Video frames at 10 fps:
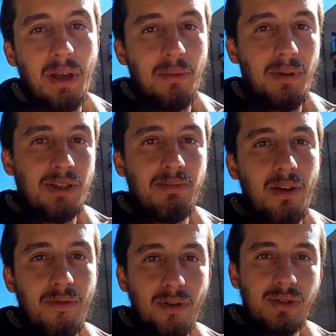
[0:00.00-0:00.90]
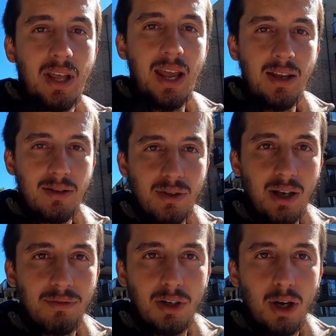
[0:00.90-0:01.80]
Maybe it's my first day
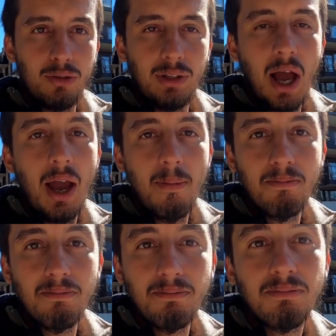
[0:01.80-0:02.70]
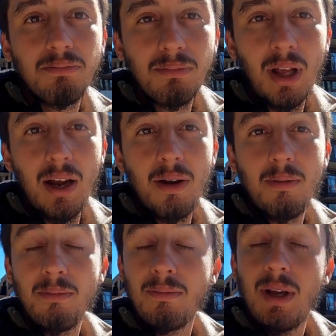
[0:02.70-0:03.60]
after a long time,
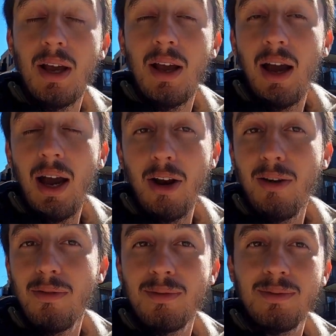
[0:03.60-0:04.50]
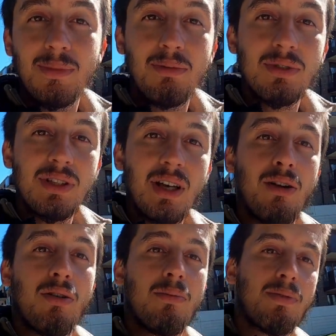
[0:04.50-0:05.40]
then I don't know, we will see.
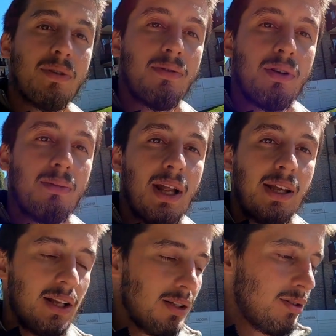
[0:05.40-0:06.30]
I hope it will be like that.